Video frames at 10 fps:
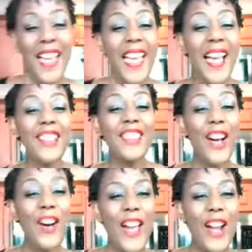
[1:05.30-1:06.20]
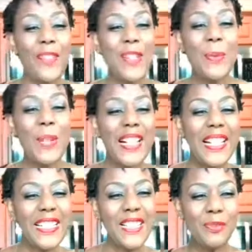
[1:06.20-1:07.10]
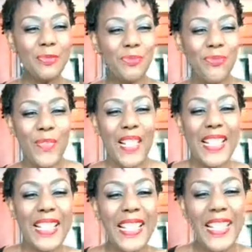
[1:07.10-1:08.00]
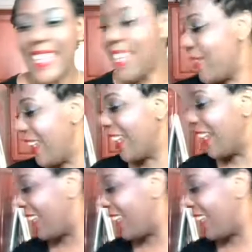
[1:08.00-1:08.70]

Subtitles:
Hello, everyone. Good evening, good